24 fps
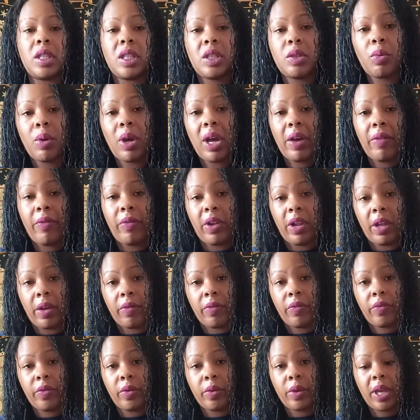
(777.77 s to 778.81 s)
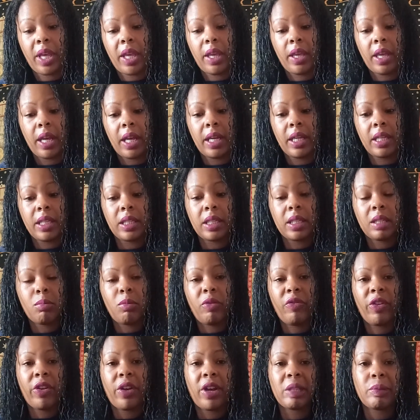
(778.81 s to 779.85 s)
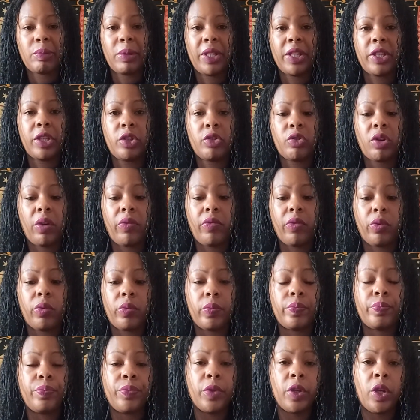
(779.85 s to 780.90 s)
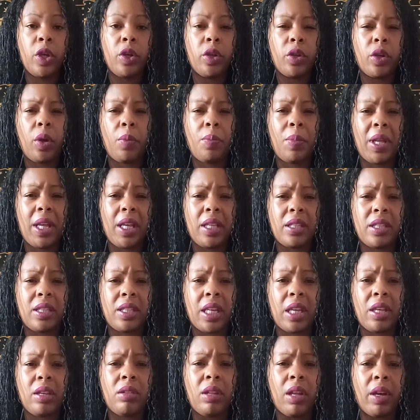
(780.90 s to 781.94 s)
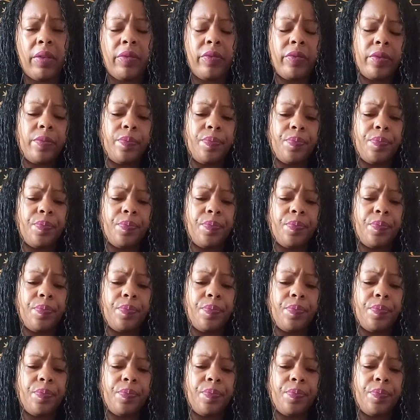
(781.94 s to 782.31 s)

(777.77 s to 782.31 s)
Still have love, okay, guys. Some of you guys might need to travel. Go places that you love.